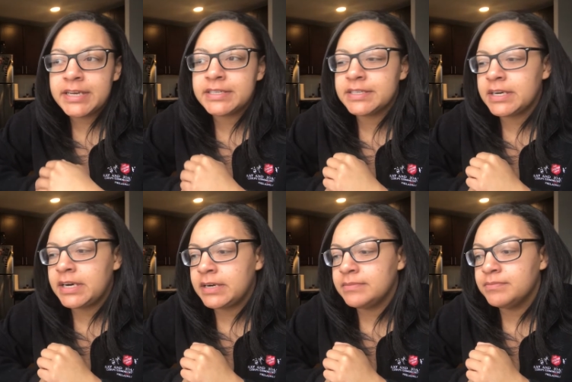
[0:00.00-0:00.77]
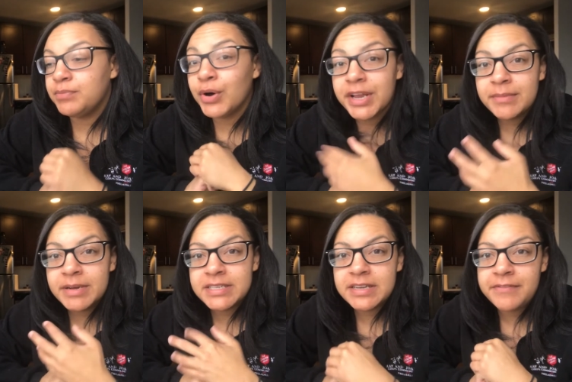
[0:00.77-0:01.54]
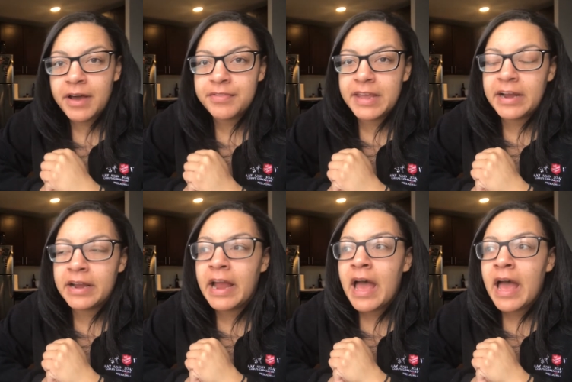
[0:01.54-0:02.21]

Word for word: and putting my stuff out there.